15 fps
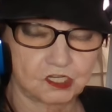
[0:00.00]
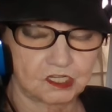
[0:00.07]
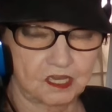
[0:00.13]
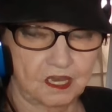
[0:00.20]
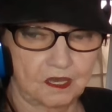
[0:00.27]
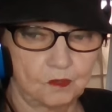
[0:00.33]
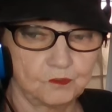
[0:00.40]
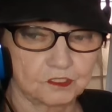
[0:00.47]

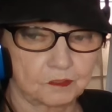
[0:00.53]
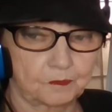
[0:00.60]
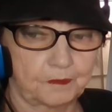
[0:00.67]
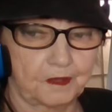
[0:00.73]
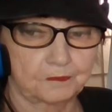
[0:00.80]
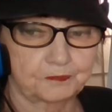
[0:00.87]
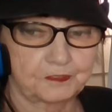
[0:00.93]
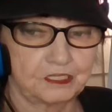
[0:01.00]
town with a
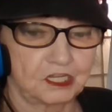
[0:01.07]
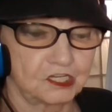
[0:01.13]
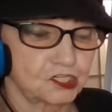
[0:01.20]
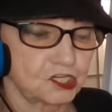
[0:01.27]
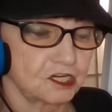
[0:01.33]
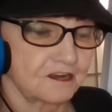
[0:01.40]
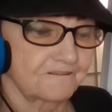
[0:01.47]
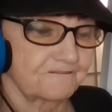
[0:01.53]

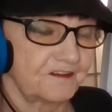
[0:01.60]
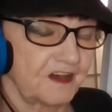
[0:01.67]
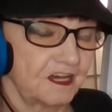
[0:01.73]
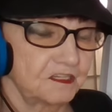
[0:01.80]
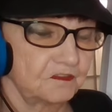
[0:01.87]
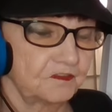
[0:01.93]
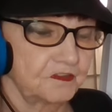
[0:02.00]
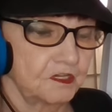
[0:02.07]
population of
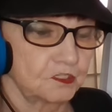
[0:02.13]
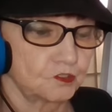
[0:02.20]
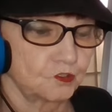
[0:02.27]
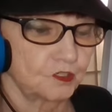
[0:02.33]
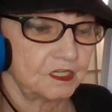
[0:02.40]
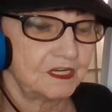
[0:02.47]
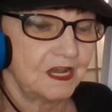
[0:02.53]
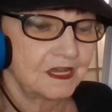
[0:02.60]

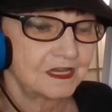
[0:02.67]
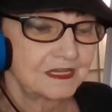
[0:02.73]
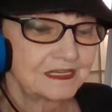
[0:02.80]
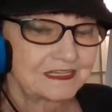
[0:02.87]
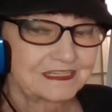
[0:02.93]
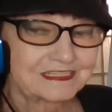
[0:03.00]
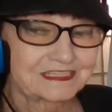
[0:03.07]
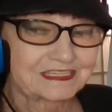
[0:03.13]
500,
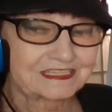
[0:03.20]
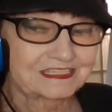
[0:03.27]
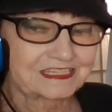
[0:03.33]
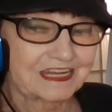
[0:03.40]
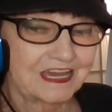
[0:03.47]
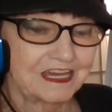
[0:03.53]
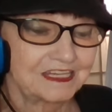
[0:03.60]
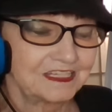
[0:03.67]

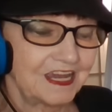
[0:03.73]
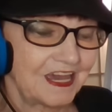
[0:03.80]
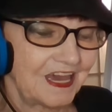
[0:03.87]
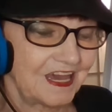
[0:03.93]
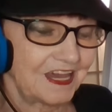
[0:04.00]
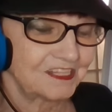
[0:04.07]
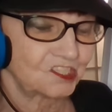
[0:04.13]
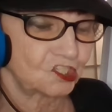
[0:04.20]

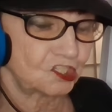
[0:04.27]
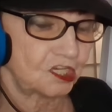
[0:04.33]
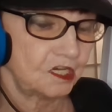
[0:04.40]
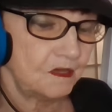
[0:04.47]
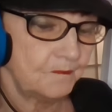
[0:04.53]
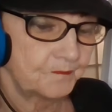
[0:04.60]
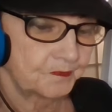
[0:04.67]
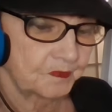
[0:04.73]

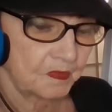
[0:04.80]
Steinhatchee,